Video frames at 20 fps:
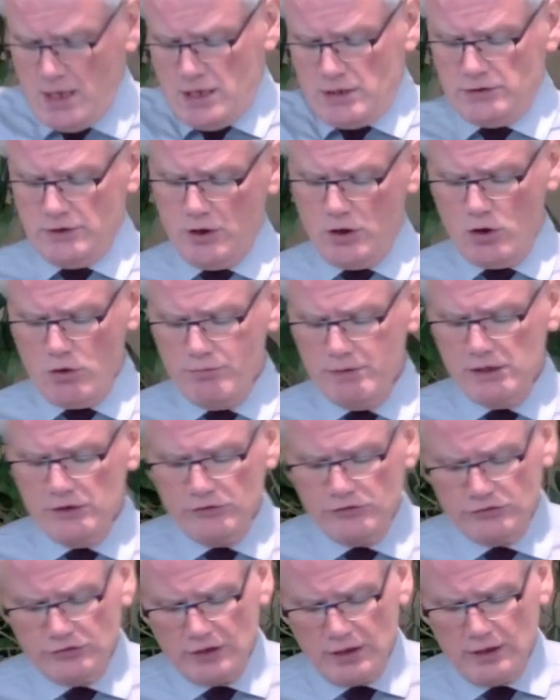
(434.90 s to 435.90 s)
Naomi
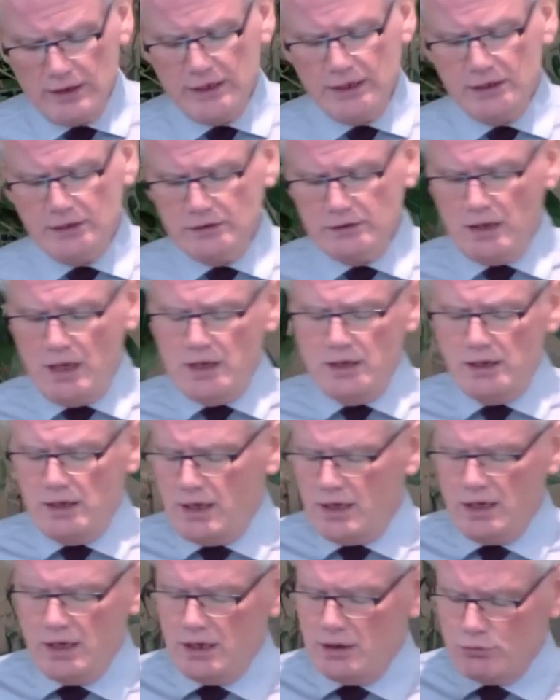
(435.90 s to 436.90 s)
is telling
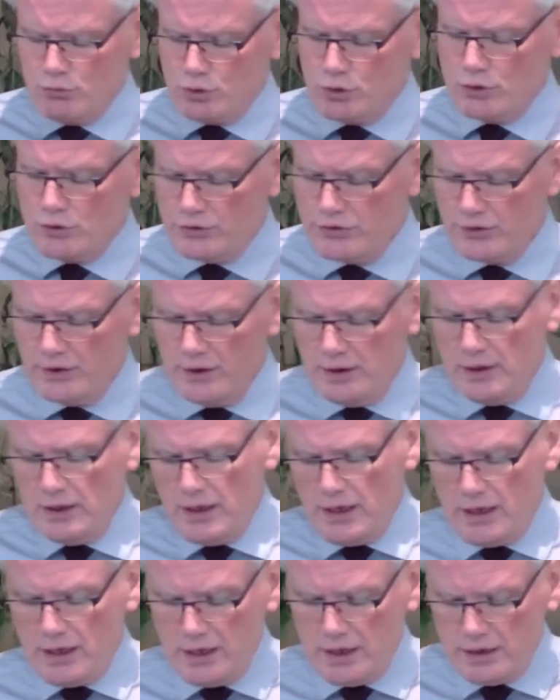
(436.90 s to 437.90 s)
Ruth,
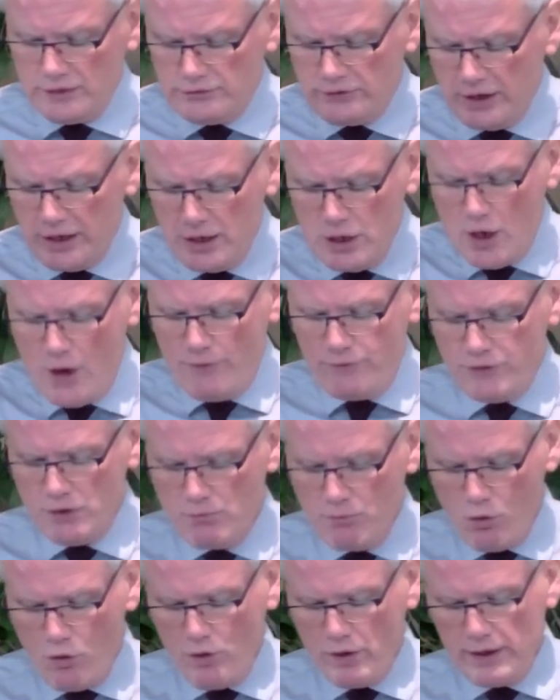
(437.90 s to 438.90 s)
take off your
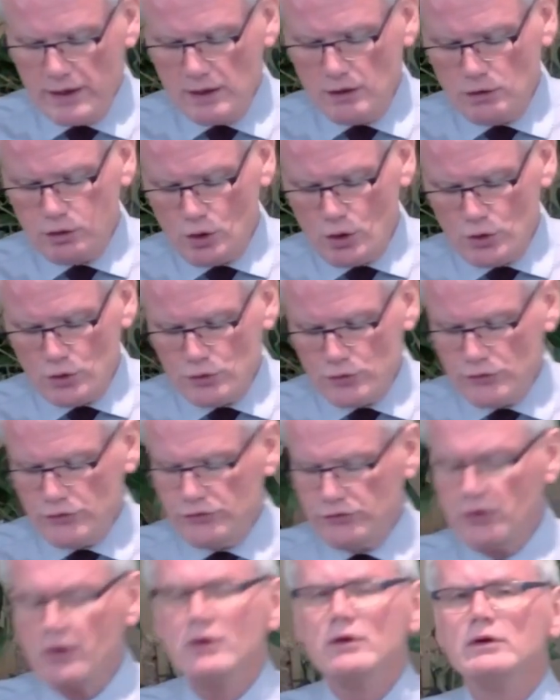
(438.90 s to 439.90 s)
mourning
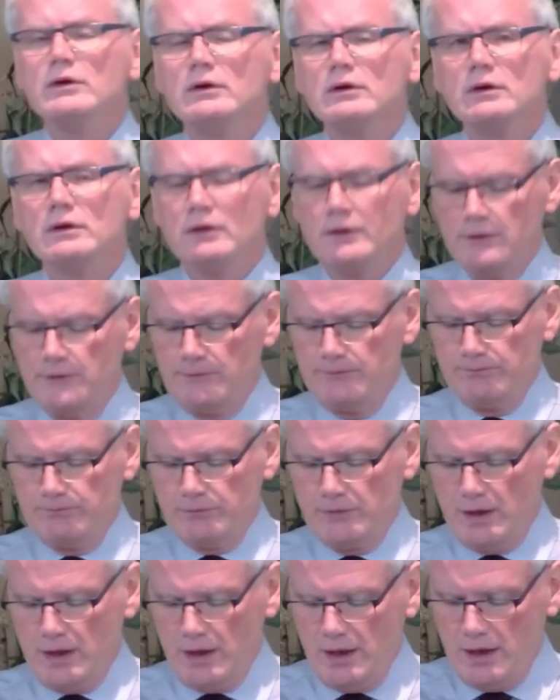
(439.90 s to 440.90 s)
clothes,
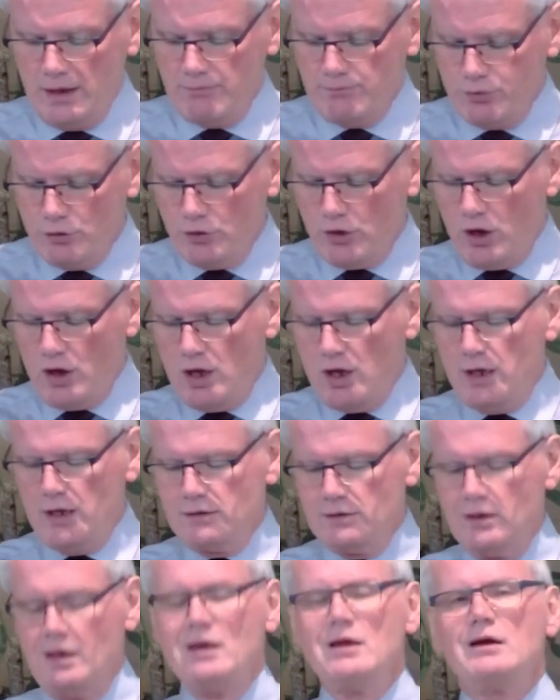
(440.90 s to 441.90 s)
put
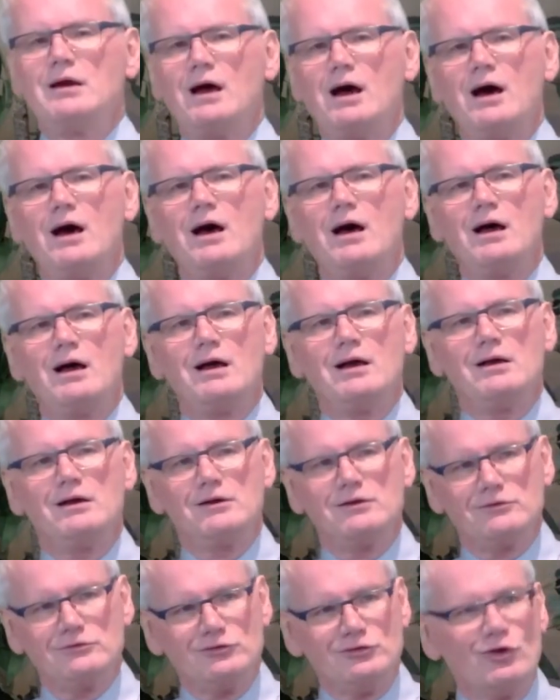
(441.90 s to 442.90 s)
on
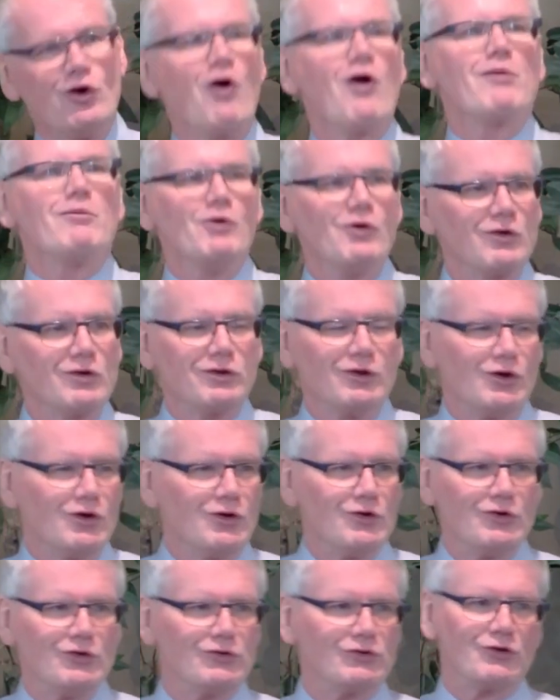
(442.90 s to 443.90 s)
normal
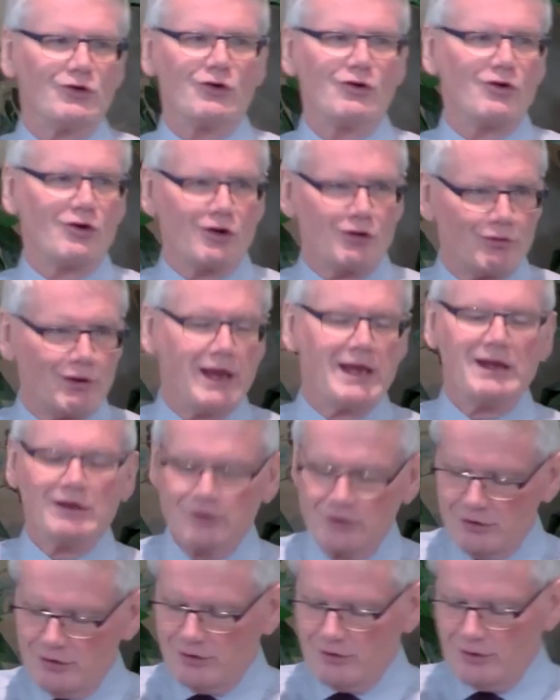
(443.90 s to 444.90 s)
clothes or
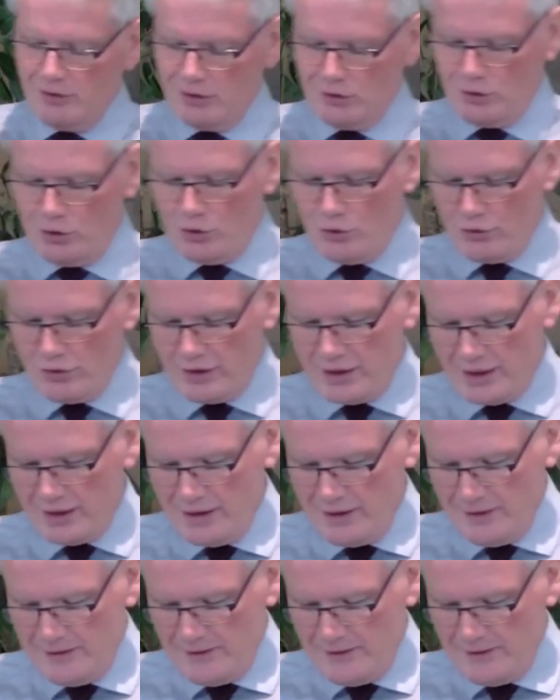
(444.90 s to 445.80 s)
regular clothing,